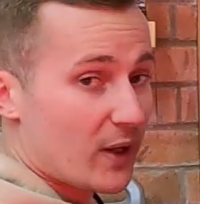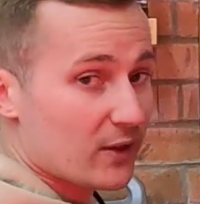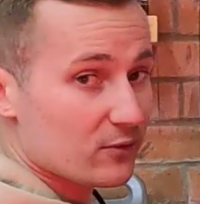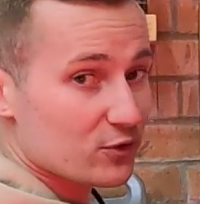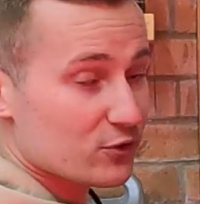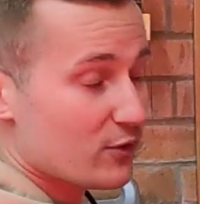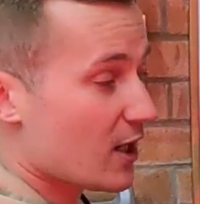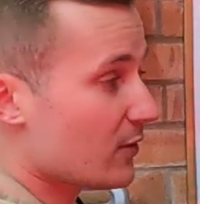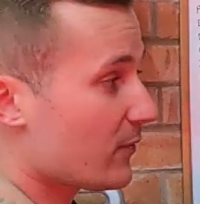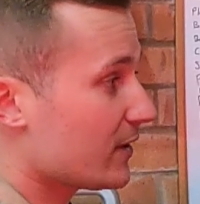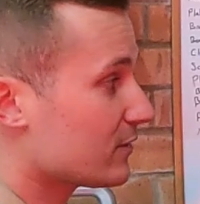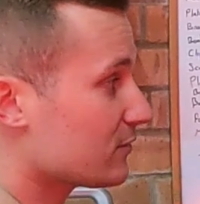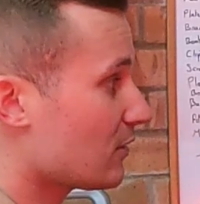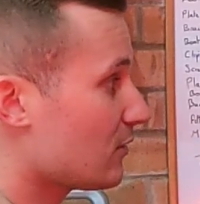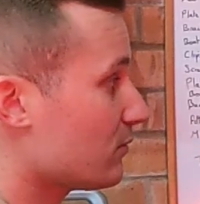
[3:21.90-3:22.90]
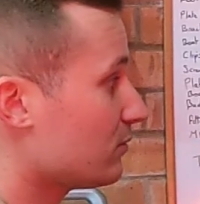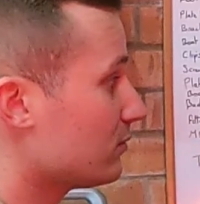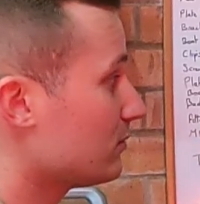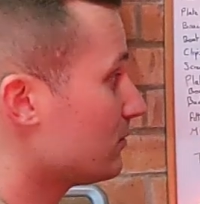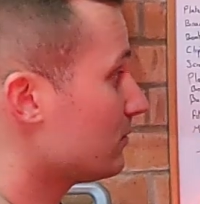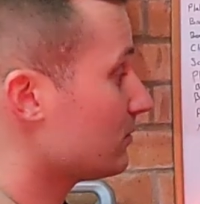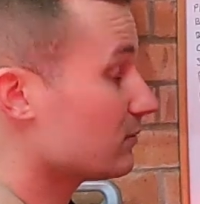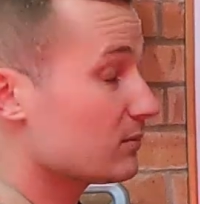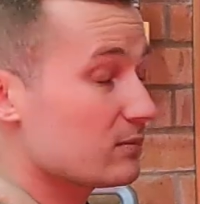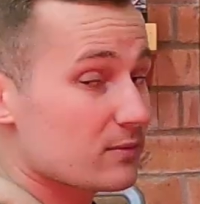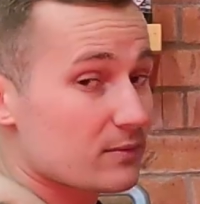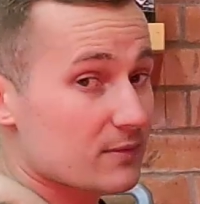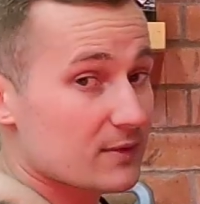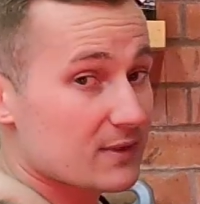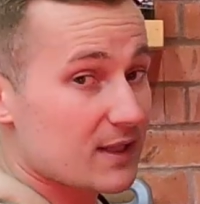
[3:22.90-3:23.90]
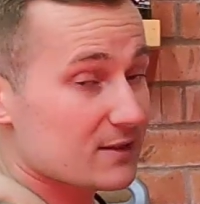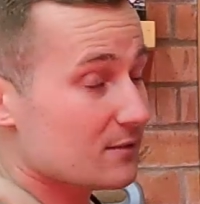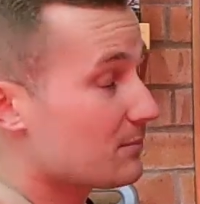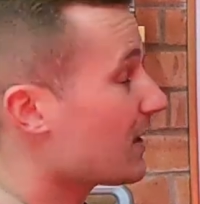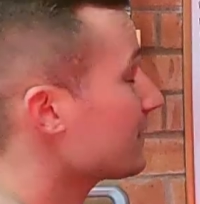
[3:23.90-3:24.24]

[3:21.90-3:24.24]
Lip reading: panels straight away. So that's a